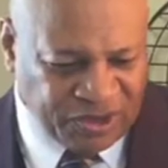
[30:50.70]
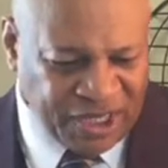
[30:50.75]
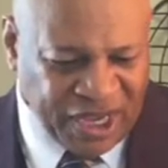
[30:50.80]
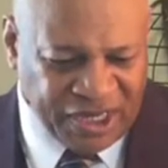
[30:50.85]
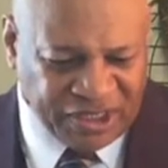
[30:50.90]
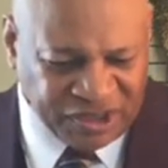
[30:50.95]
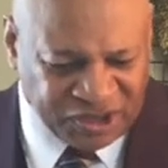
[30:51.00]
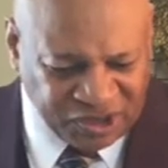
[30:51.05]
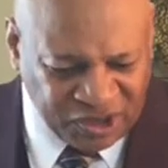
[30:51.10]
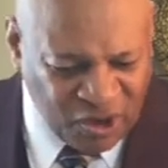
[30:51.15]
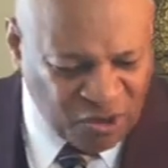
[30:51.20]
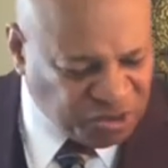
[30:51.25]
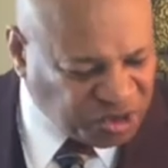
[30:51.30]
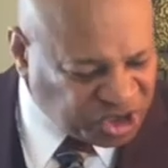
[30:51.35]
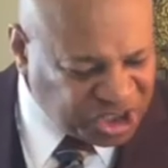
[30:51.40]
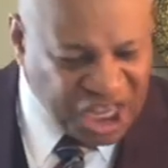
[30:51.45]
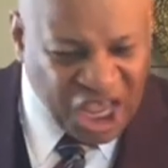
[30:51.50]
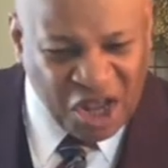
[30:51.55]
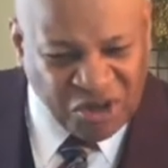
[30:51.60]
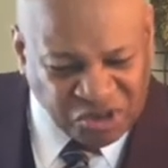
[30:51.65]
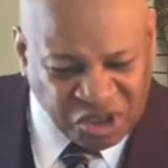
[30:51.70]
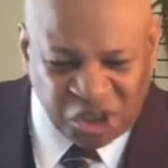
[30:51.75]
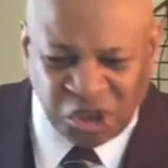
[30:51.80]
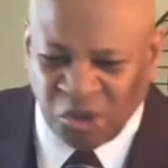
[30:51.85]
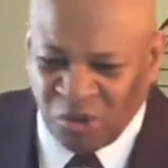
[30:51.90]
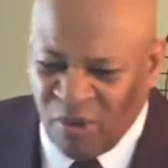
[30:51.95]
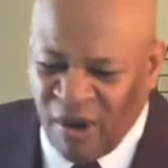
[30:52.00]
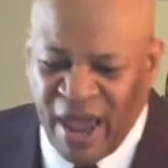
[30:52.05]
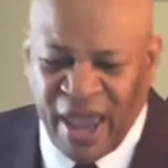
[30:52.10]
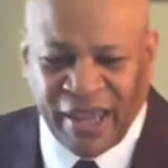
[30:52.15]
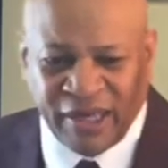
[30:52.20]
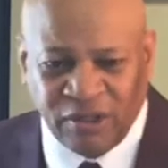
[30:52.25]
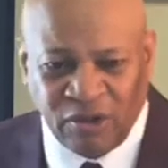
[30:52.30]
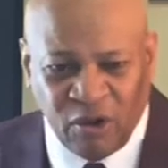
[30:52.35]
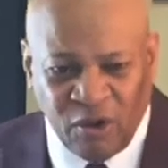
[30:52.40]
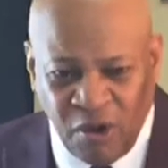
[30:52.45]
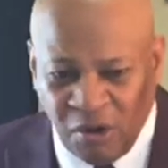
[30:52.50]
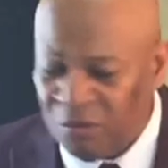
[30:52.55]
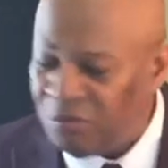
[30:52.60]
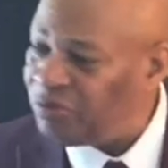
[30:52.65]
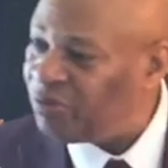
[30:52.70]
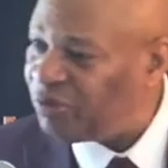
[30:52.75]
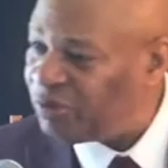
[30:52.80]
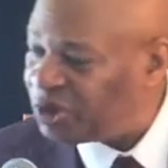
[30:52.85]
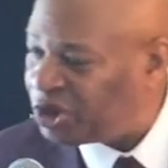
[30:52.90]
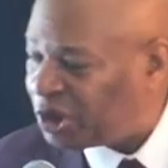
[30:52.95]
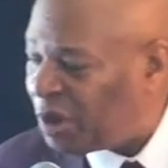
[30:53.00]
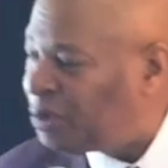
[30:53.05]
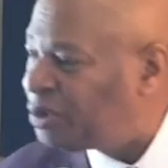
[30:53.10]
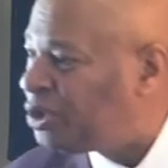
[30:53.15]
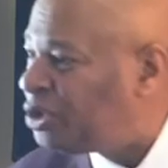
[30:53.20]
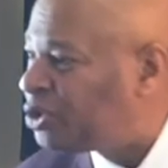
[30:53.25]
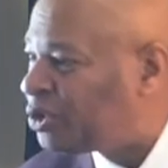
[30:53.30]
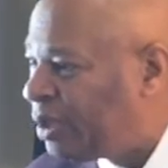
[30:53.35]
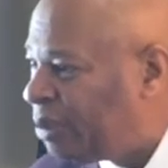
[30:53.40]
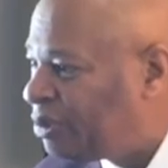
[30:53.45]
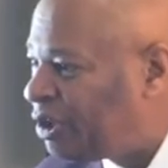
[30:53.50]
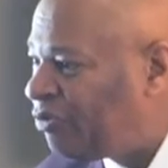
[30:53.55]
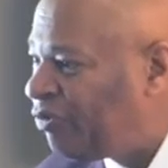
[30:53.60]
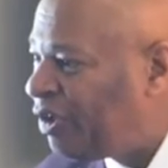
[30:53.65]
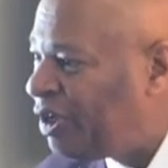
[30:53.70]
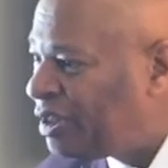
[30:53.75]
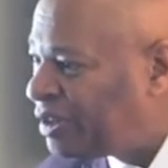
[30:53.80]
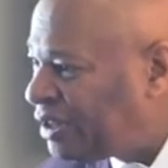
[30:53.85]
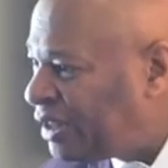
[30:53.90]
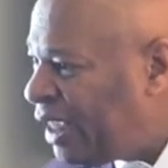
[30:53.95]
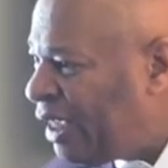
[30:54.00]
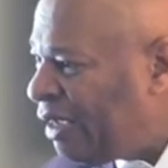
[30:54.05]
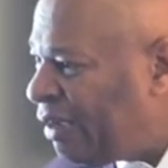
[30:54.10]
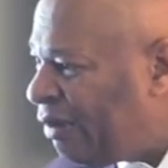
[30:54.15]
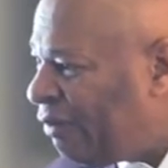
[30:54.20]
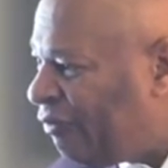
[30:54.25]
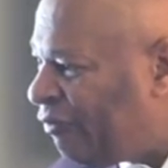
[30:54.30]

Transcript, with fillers: things just don't sound just right, go search the scripture for yourself.